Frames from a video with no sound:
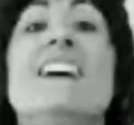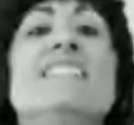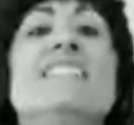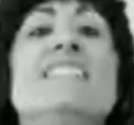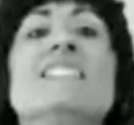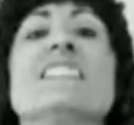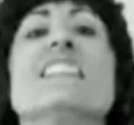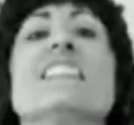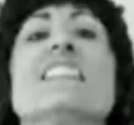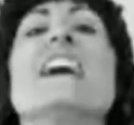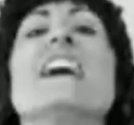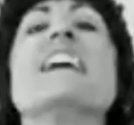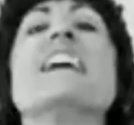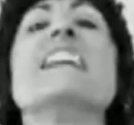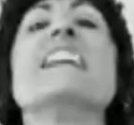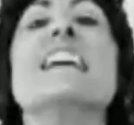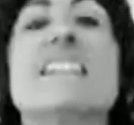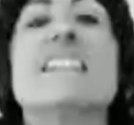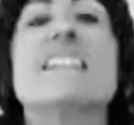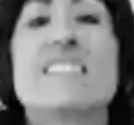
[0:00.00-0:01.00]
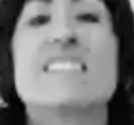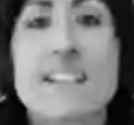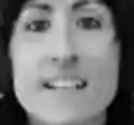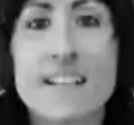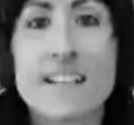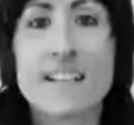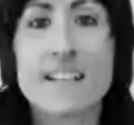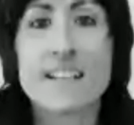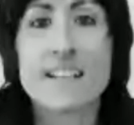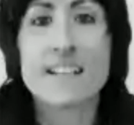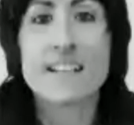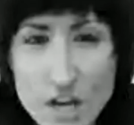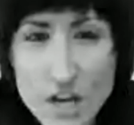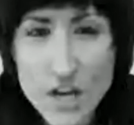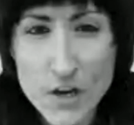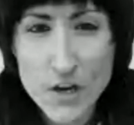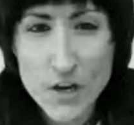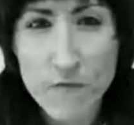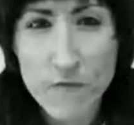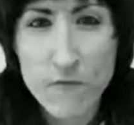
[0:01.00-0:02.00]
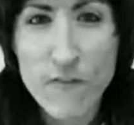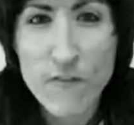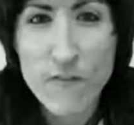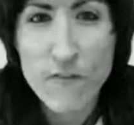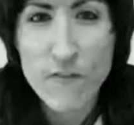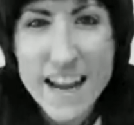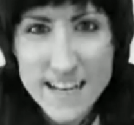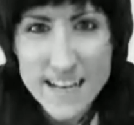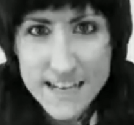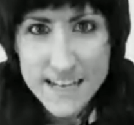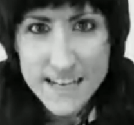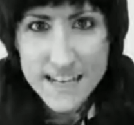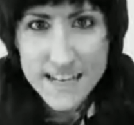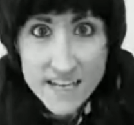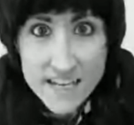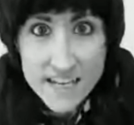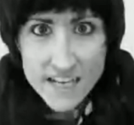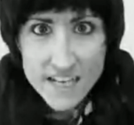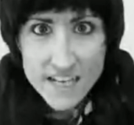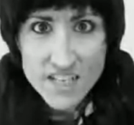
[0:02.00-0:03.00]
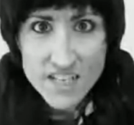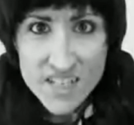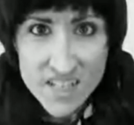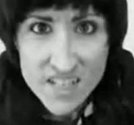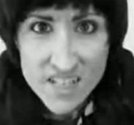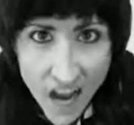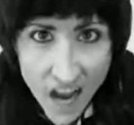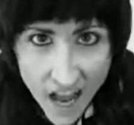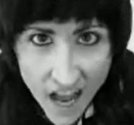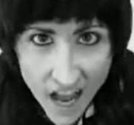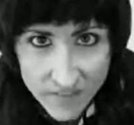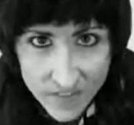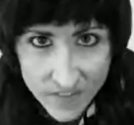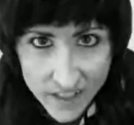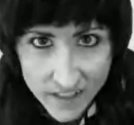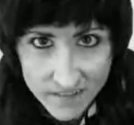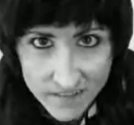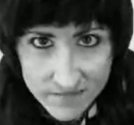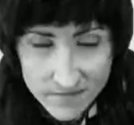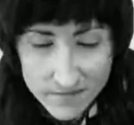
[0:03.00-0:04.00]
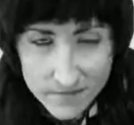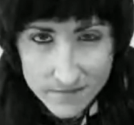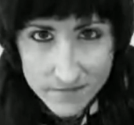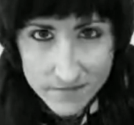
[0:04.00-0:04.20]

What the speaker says: and the ladies who fight inside of it.